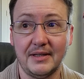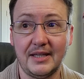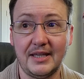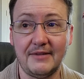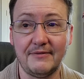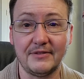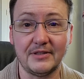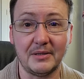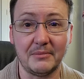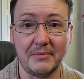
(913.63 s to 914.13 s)

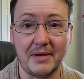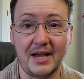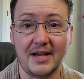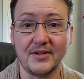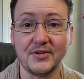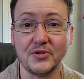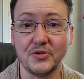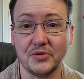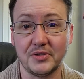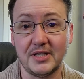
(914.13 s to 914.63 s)
even a
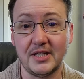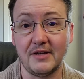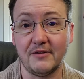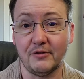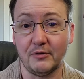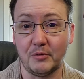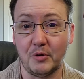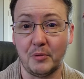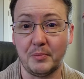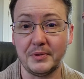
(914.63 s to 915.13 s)
master key
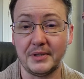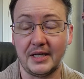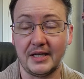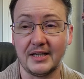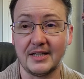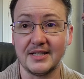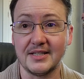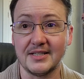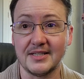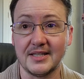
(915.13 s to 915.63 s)
from opening
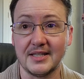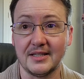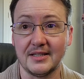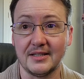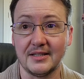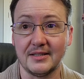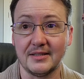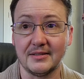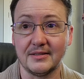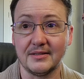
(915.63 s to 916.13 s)
it, because
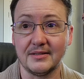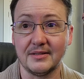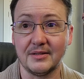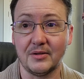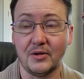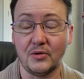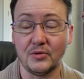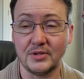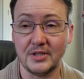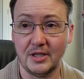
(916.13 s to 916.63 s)
the,
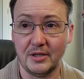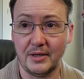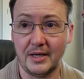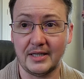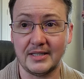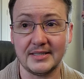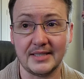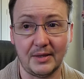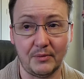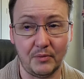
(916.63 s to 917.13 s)
the hotel,
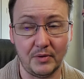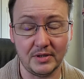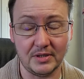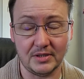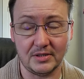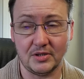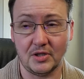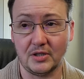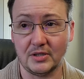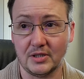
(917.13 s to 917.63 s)
because I went
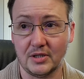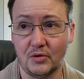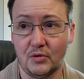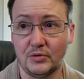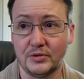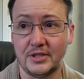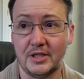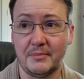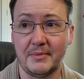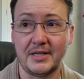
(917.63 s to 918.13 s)
and talked to the
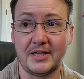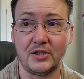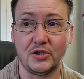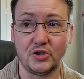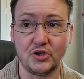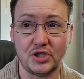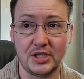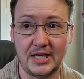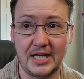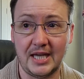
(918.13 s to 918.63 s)
hotel
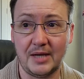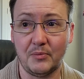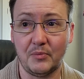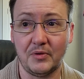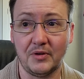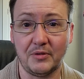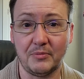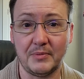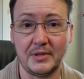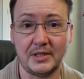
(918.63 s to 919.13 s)
manager, she came
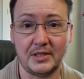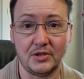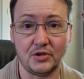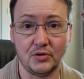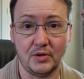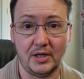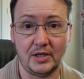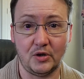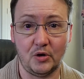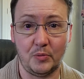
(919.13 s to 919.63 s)
with me to
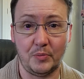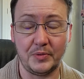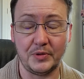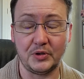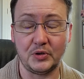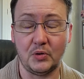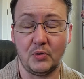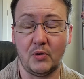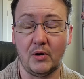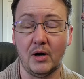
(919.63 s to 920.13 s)
try and open
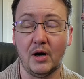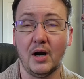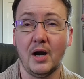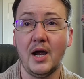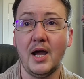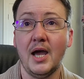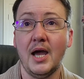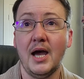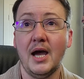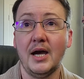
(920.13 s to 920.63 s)
the door.
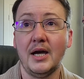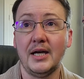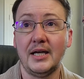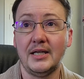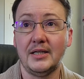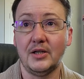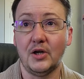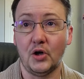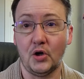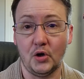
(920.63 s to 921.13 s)

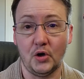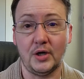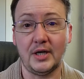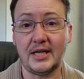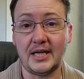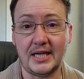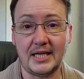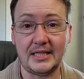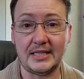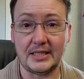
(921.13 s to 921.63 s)
Her
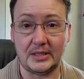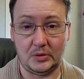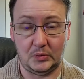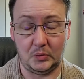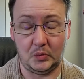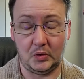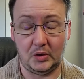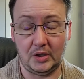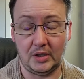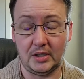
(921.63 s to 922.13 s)
key didn't
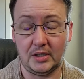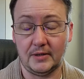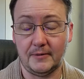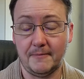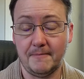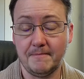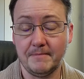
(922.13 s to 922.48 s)
work.